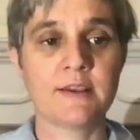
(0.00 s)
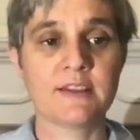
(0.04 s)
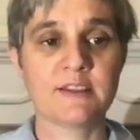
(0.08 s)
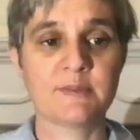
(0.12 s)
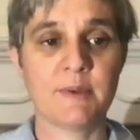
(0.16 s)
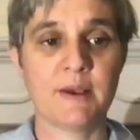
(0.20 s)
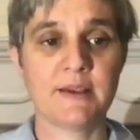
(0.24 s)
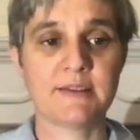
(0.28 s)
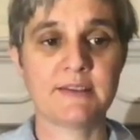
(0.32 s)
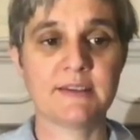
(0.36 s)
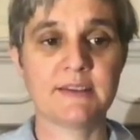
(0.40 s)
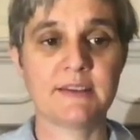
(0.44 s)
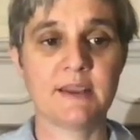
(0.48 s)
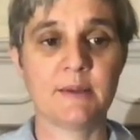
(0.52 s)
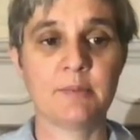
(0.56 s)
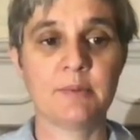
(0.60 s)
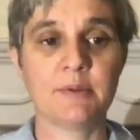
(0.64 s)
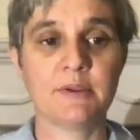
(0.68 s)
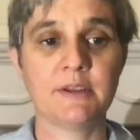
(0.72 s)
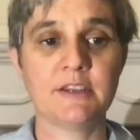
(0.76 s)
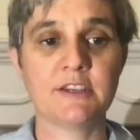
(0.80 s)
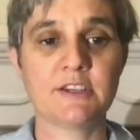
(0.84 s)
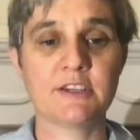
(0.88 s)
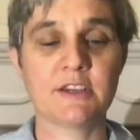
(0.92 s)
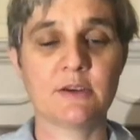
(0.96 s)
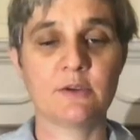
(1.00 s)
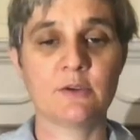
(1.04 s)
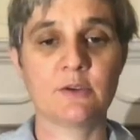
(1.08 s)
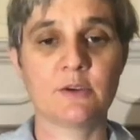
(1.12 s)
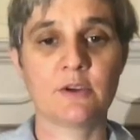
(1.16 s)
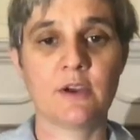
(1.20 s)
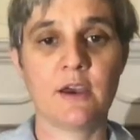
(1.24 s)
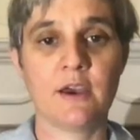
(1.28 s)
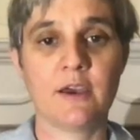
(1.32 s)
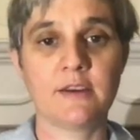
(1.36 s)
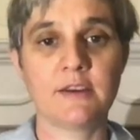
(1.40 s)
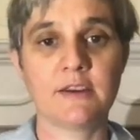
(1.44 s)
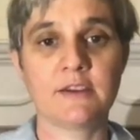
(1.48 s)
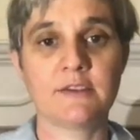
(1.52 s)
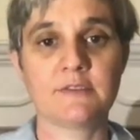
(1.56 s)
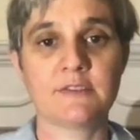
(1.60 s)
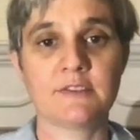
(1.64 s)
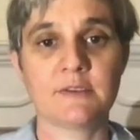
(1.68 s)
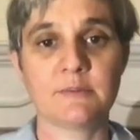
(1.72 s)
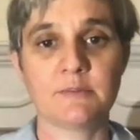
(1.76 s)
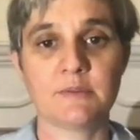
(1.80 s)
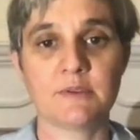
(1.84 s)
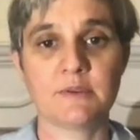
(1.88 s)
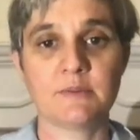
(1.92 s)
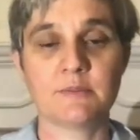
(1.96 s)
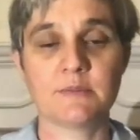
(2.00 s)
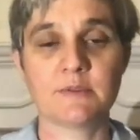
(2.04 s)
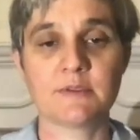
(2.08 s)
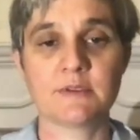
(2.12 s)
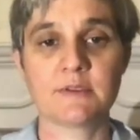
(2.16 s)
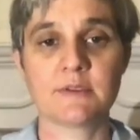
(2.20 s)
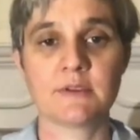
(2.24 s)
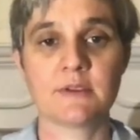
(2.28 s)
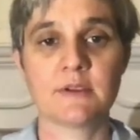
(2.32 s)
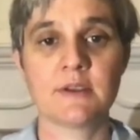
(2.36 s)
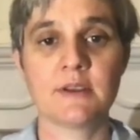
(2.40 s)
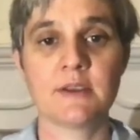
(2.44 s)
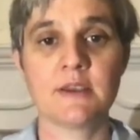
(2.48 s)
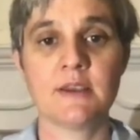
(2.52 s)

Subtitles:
spastic diplegia or cognitive symptoms.